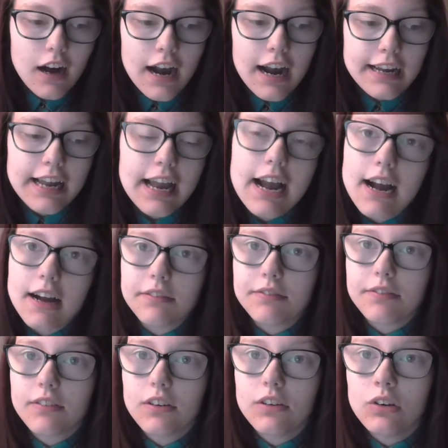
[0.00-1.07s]
I have
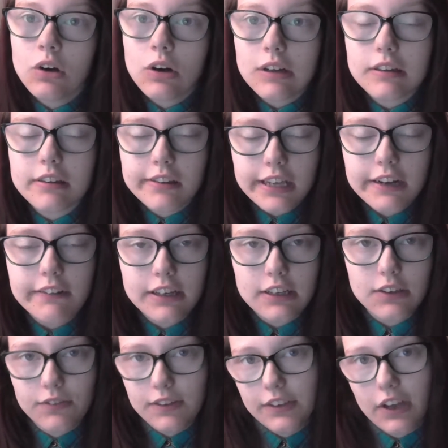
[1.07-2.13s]
not a
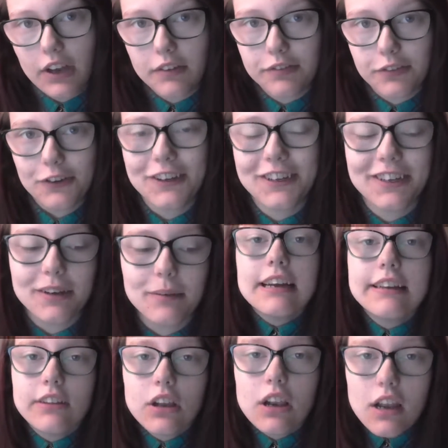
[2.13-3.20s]
serious video for you.
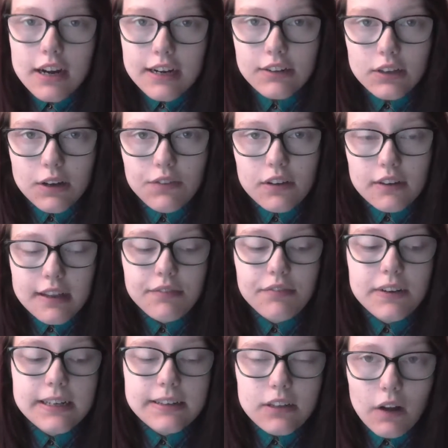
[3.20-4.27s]
It's on the lines of the
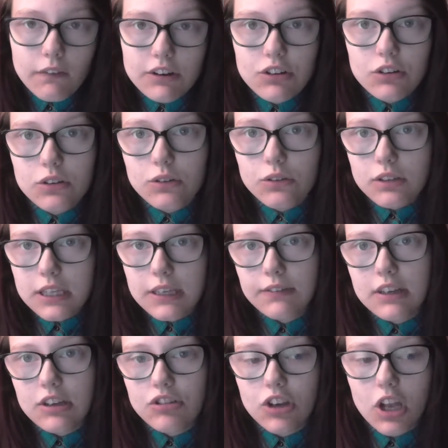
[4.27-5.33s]
Netflix original
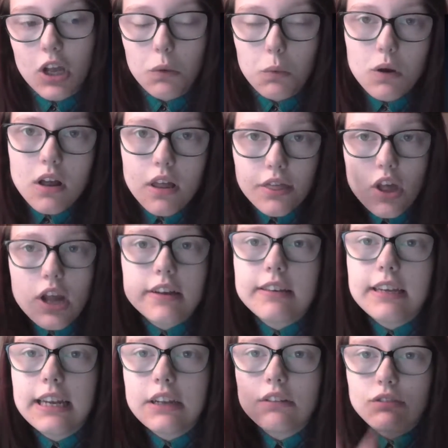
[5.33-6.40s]
TV show
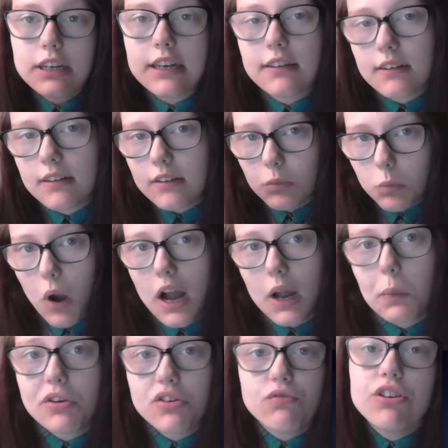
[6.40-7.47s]
13 Reasons
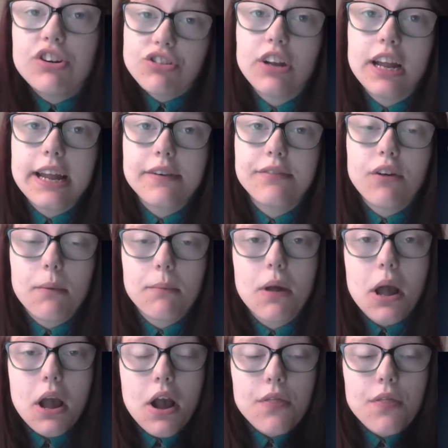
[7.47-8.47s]
Why, which originated from